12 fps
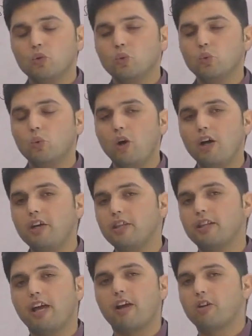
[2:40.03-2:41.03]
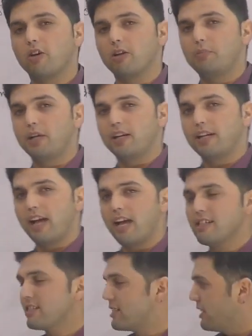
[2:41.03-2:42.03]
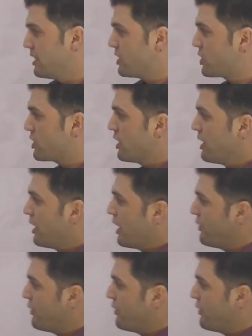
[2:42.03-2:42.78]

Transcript: Why they are called pure consonants?